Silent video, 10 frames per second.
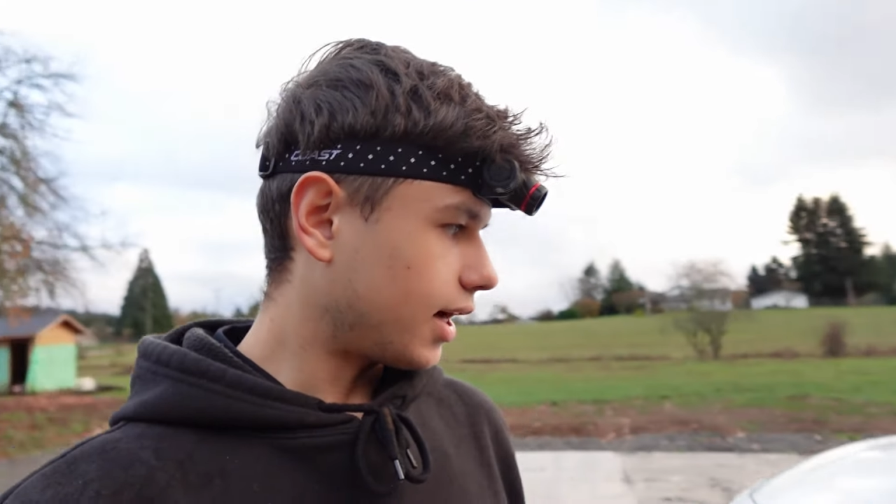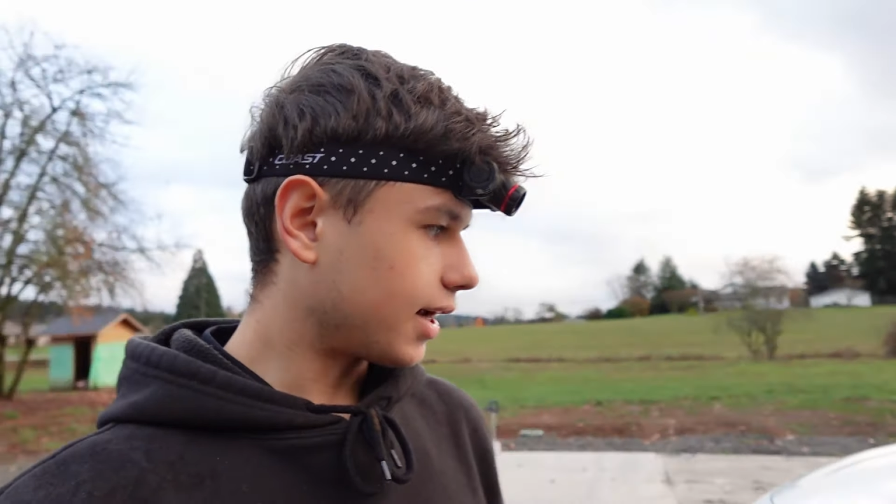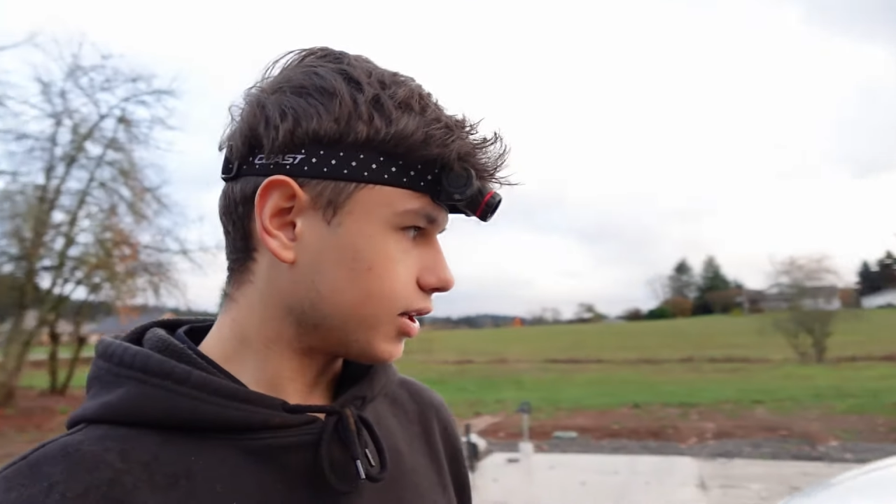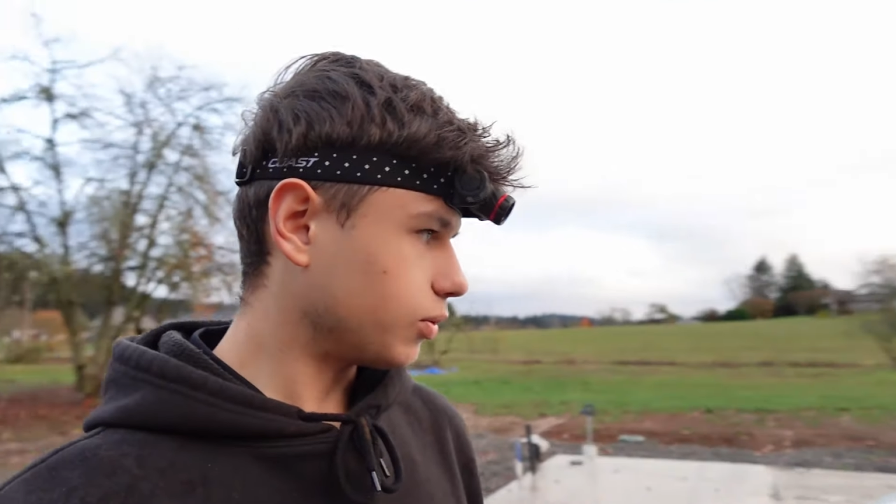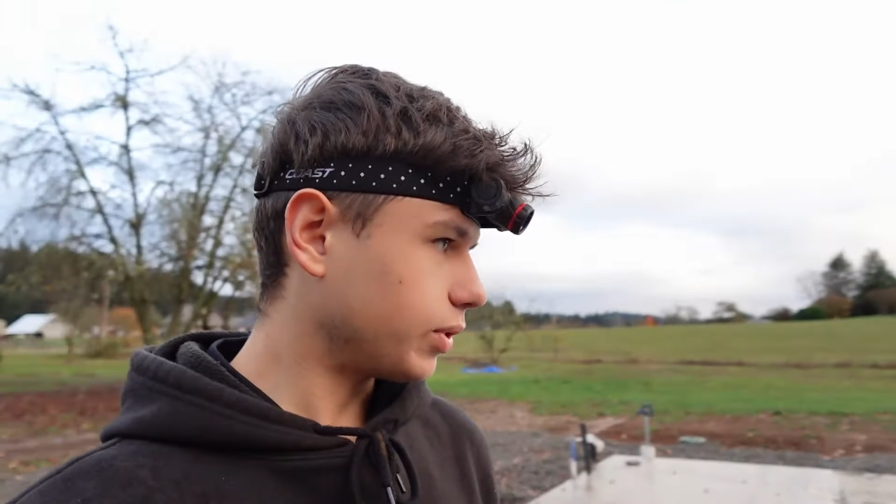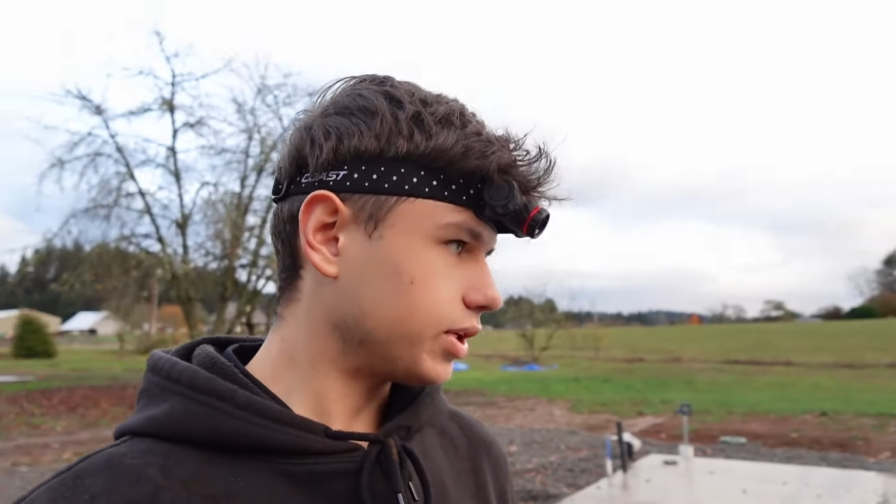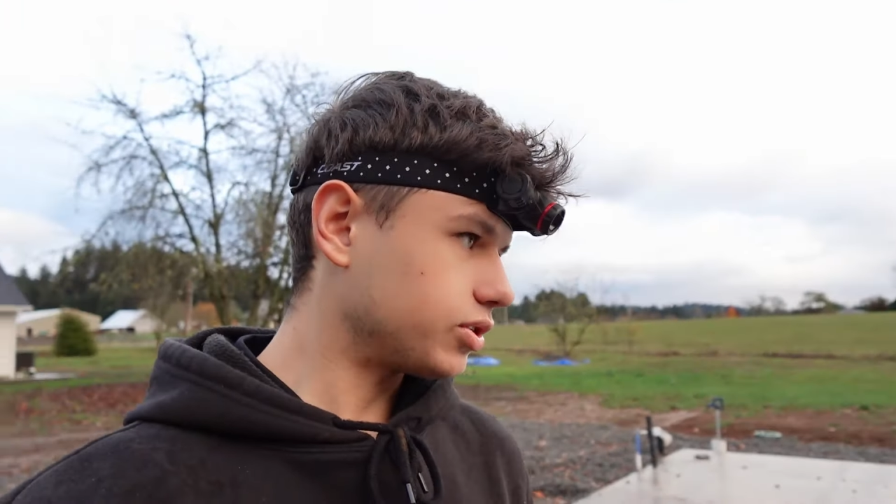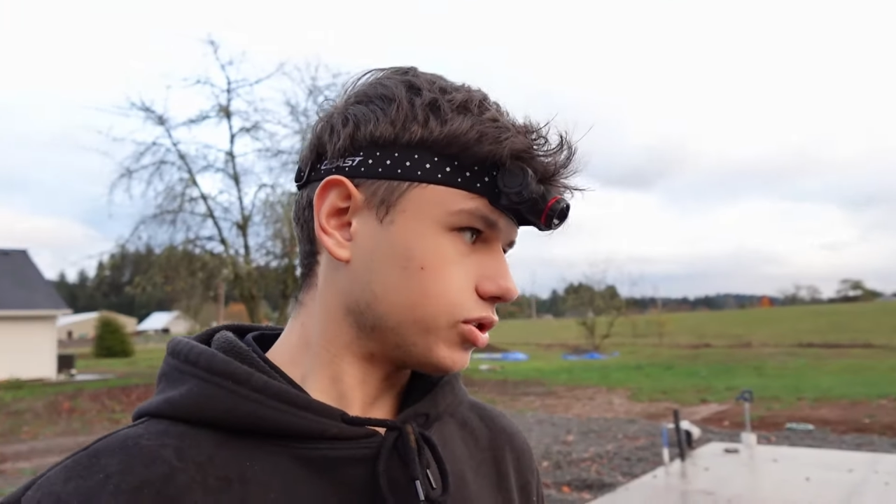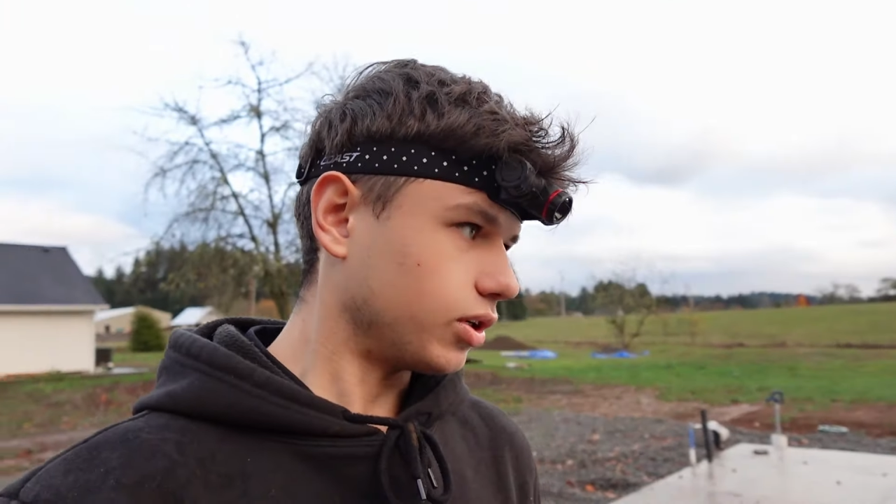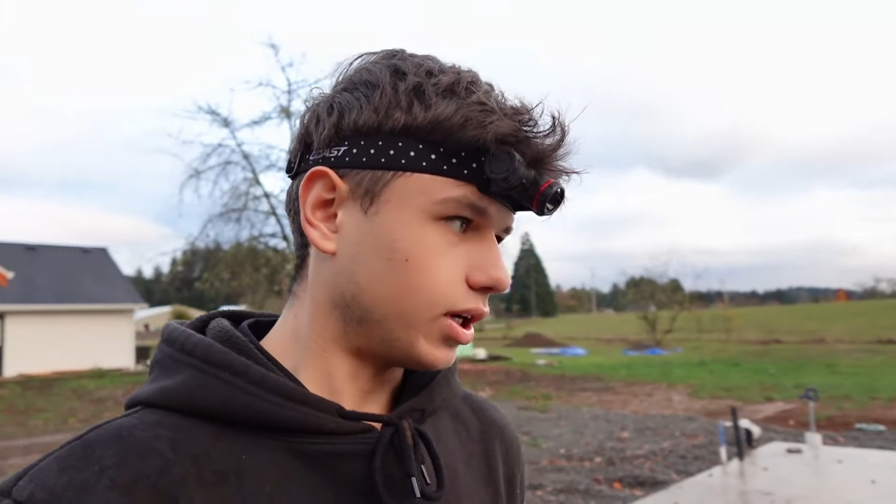out of the way,
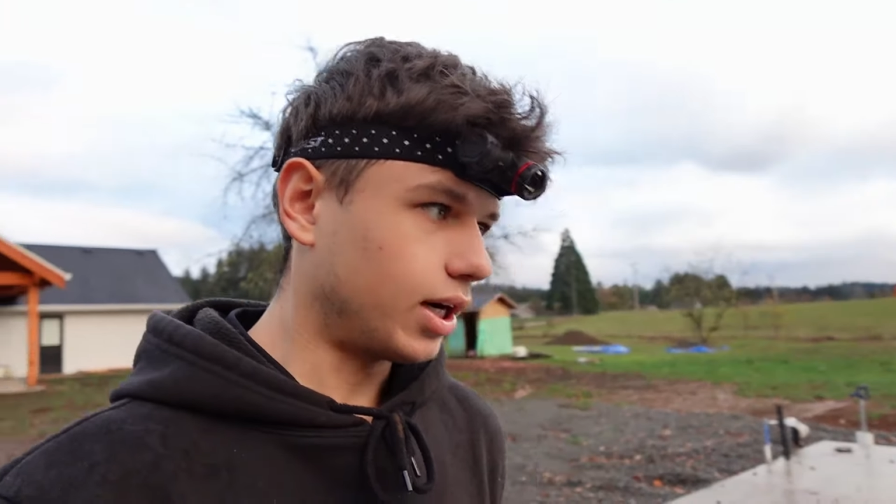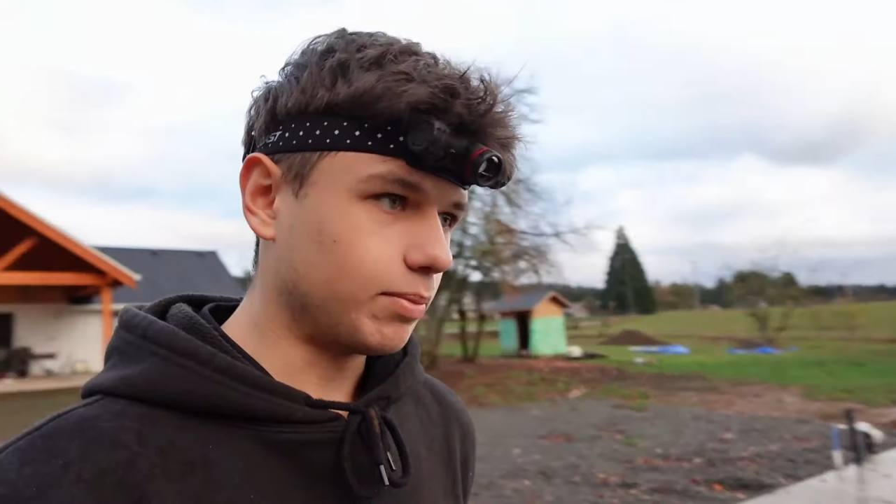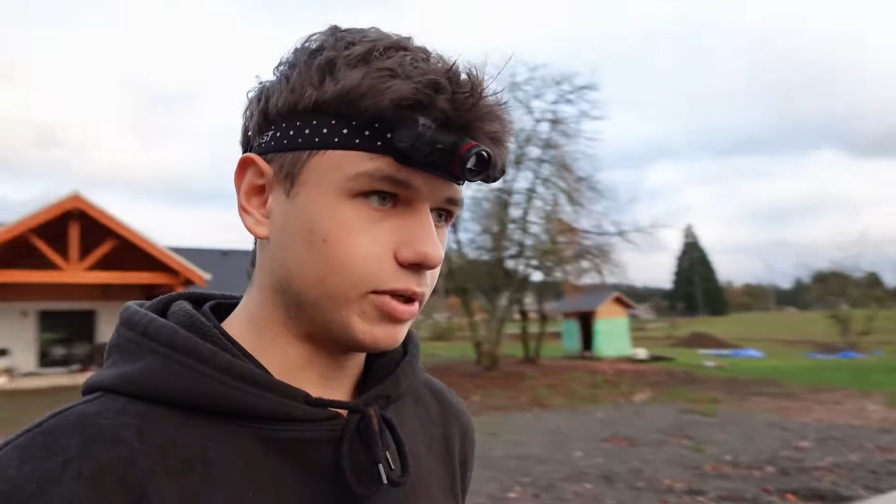so I'm